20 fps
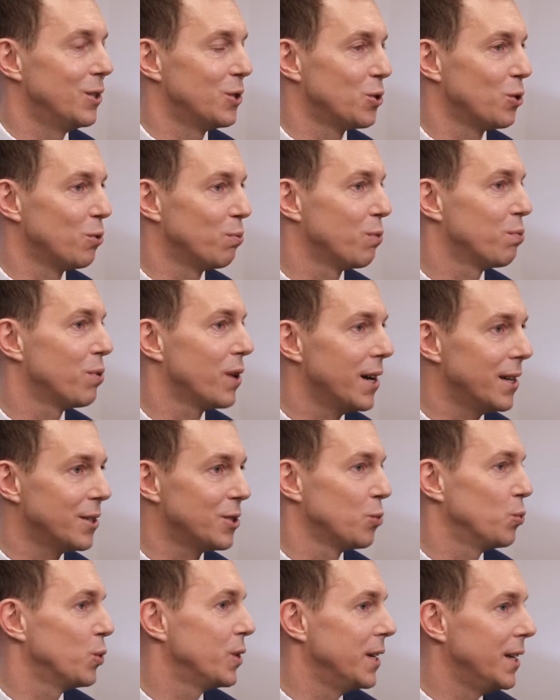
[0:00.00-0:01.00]
the sole
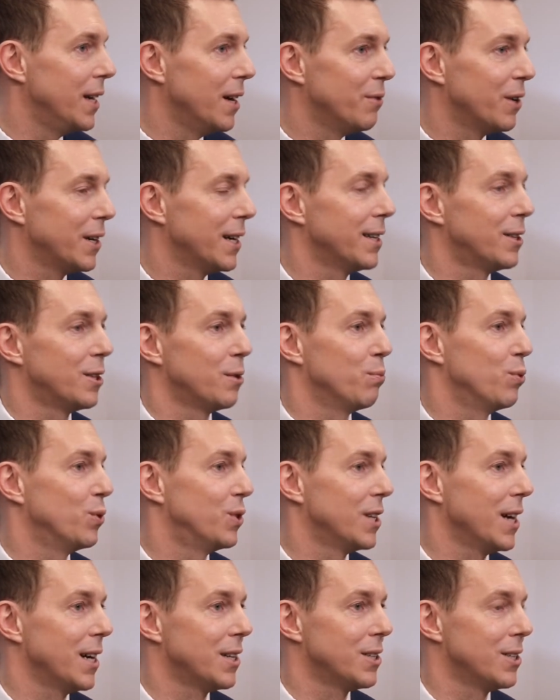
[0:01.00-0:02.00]
proprietor would never get the
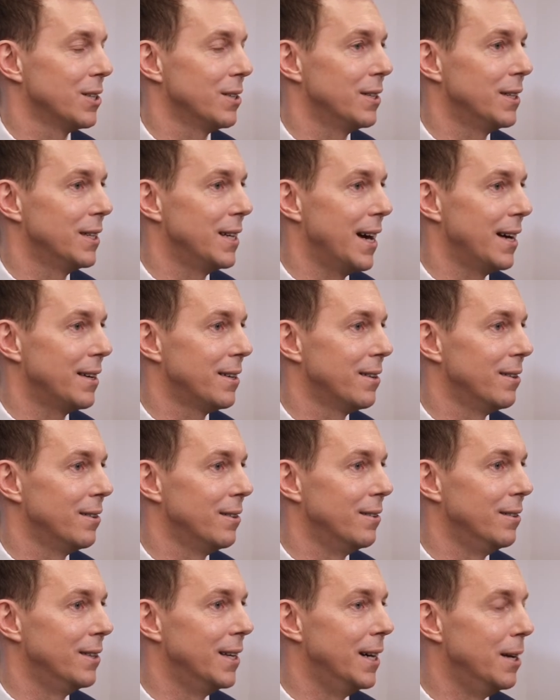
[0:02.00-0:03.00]
protection that
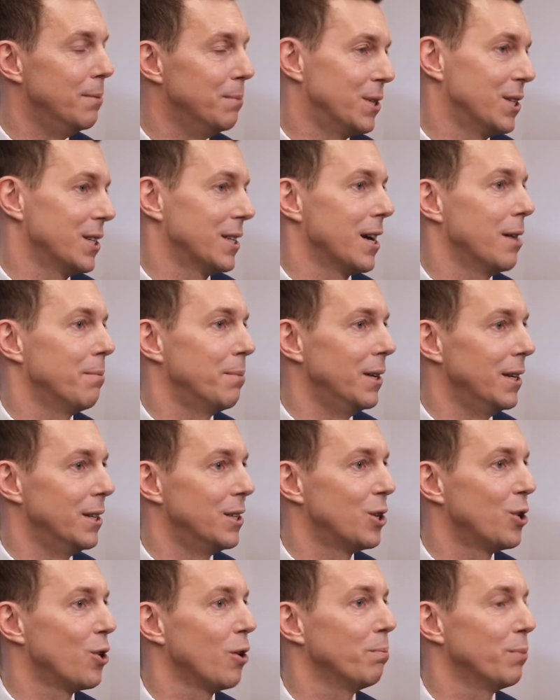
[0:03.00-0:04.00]
the limited
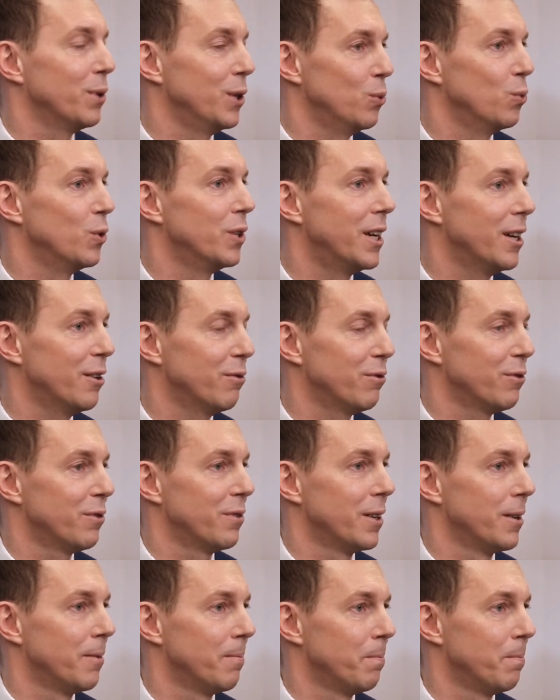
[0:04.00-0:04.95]
liability company would give.